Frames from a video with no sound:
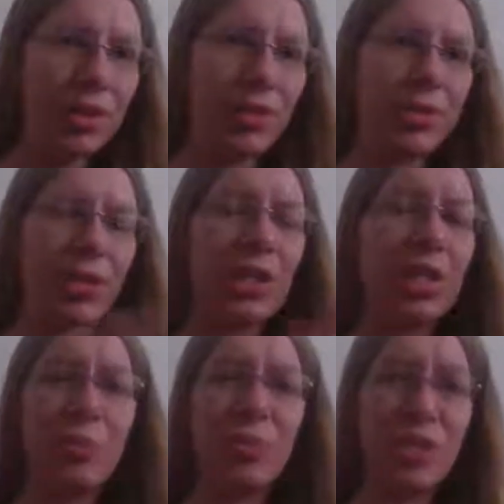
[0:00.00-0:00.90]
just
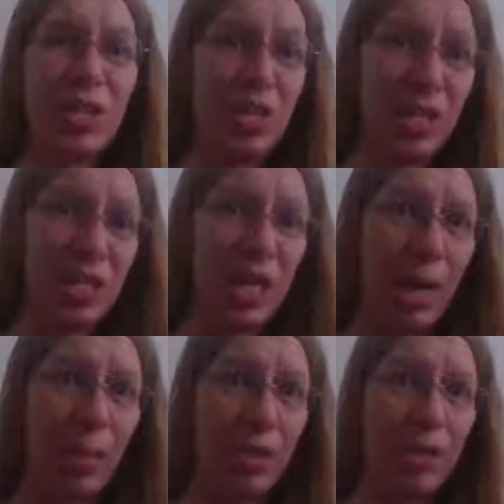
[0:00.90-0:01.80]
unless I'm starting a
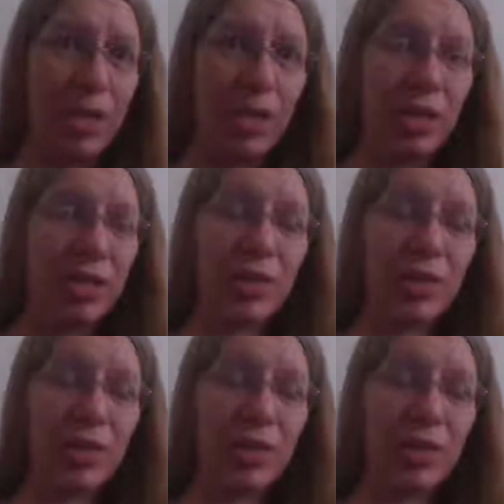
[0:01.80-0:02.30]
job already.